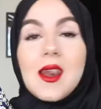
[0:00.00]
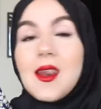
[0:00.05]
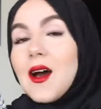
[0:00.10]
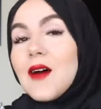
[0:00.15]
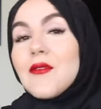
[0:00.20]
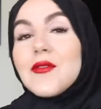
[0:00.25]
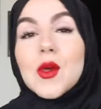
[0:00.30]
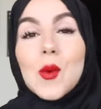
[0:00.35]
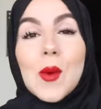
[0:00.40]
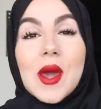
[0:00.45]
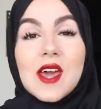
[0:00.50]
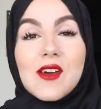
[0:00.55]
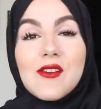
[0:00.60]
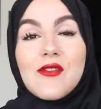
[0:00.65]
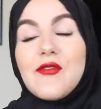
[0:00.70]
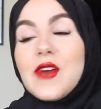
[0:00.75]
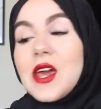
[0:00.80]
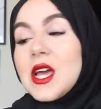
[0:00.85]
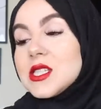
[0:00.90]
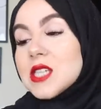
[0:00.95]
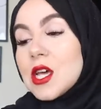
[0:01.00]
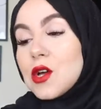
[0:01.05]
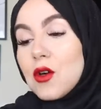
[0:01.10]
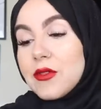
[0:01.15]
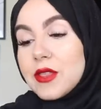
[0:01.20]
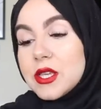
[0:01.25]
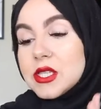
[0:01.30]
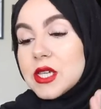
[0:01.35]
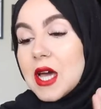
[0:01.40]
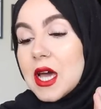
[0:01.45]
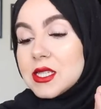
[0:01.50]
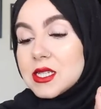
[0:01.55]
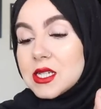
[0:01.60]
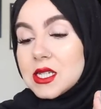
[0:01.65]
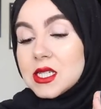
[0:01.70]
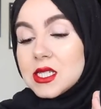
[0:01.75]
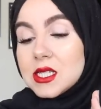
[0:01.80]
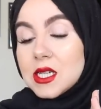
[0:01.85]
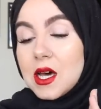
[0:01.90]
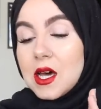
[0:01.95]
love the way it fits. I got this size in
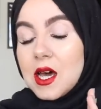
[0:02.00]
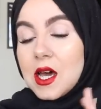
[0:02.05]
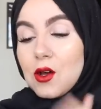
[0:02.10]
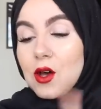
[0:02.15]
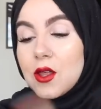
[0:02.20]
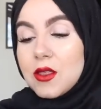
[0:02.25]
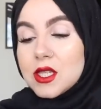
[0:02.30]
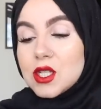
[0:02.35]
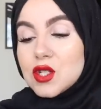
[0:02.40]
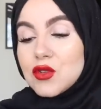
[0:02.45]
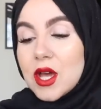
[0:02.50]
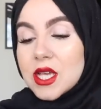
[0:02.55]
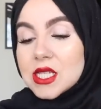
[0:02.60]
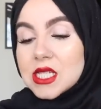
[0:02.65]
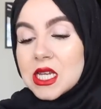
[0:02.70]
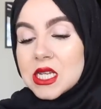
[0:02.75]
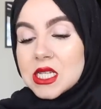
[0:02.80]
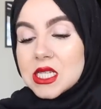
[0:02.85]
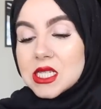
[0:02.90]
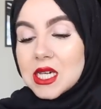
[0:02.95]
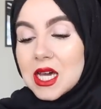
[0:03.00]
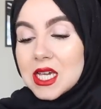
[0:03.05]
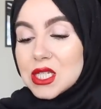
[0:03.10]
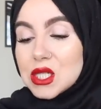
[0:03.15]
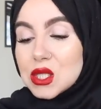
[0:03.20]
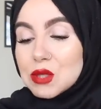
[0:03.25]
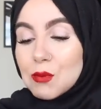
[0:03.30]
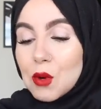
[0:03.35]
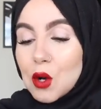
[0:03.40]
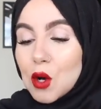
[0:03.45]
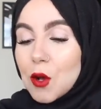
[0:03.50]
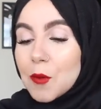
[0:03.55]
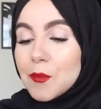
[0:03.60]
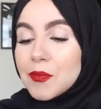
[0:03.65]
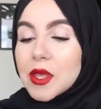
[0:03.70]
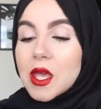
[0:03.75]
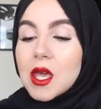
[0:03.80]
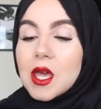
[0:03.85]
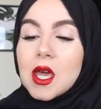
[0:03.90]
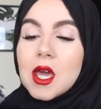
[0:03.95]
a I got this dress in a size
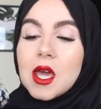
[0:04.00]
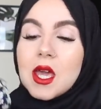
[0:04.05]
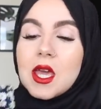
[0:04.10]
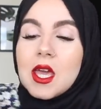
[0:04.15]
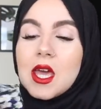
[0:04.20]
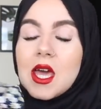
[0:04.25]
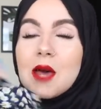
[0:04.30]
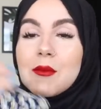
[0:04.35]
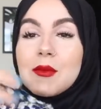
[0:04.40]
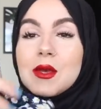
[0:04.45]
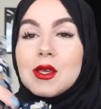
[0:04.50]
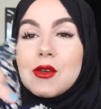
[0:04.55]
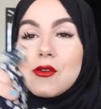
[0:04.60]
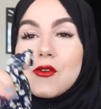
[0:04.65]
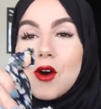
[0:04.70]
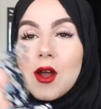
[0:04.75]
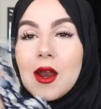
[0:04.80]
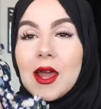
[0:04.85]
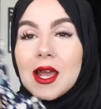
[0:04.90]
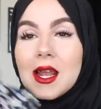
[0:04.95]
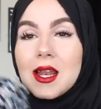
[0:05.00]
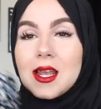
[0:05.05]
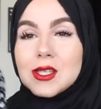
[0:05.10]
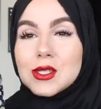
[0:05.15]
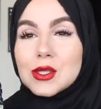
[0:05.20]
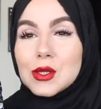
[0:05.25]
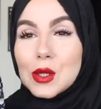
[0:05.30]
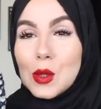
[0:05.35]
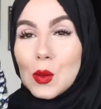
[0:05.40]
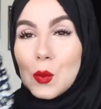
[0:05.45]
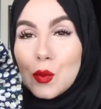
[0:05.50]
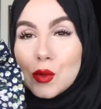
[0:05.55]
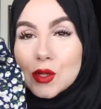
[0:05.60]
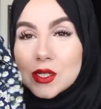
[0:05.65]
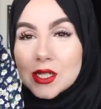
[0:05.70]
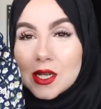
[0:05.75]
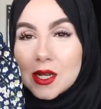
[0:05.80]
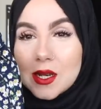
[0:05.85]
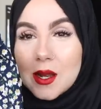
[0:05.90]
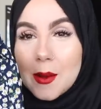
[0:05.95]
small. Um, you've got like little
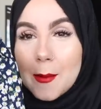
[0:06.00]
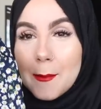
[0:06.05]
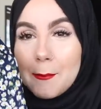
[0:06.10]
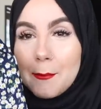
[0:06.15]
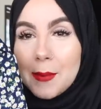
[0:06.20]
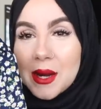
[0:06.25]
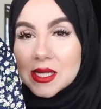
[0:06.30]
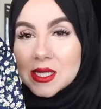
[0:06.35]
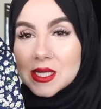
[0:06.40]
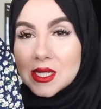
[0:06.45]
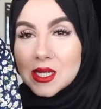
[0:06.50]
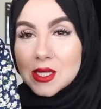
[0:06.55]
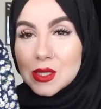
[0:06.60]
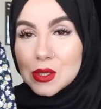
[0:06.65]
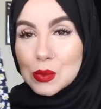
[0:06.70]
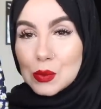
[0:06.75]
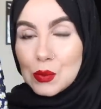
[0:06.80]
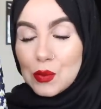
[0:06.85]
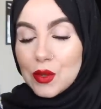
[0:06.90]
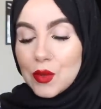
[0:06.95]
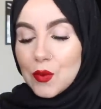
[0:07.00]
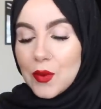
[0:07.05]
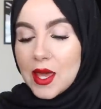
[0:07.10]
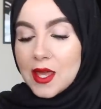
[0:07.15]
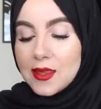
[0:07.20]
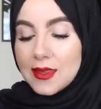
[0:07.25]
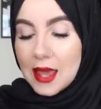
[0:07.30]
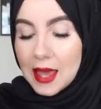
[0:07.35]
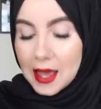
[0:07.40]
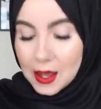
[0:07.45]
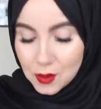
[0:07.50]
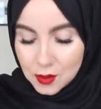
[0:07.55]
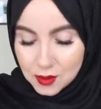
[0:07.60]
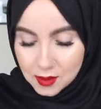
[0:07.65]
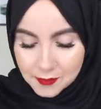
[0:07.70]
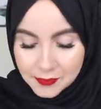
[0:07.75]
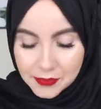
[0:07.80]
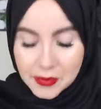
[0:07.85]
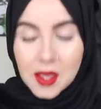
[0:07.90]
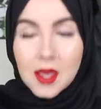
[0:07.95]
wooden buttons all the way down.
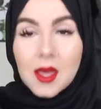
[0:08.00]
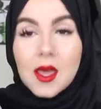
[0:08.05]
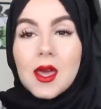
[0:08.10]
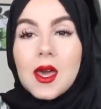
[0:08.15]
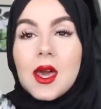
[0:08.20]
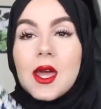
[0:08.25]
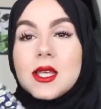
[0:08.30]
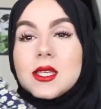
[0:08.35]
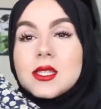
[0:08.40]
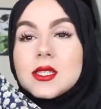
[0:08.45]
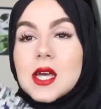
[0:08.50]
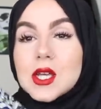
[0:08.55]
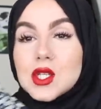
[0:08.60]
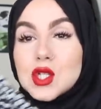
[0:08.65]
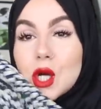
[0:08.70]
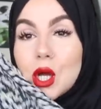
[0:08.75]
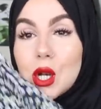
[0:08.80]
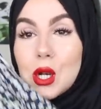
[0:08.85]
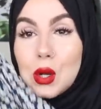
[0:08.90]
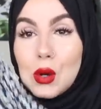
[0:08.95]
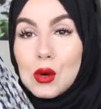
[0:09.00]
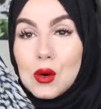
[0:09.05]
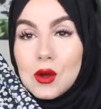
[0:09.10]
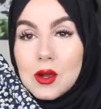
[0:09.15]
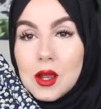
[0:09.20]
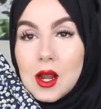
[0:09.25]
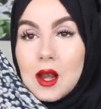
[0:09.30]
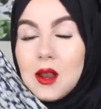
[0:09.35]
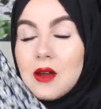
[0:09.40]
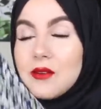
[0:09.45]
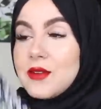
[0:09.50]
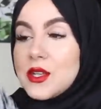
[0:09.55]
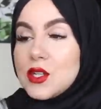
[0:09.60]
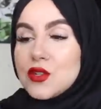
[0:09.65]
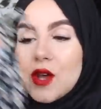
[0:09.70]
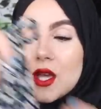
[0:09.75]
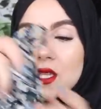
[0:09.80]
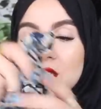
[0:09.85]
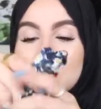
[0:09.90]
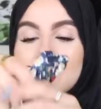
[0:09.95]
And it's such a long, lovely
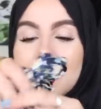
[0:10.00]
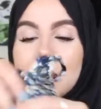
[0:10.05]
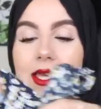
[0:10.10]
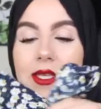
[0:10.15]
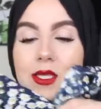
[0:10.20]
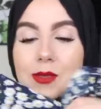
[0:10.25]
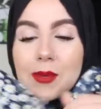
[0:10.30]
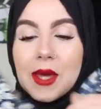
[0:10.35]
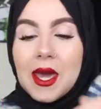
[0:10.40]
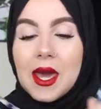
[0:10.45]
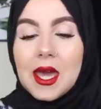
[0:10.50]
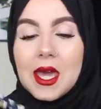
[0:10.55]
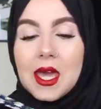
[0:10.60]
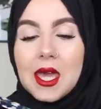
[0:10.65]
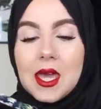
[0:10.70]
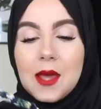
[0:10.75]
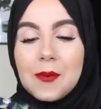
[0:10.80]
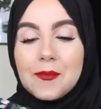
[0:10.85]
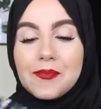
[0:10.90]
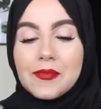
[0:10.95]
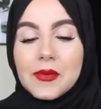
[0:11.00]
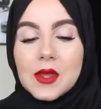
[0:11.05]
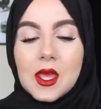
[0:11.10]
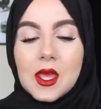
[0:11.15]
dress. It's like a spaghetti,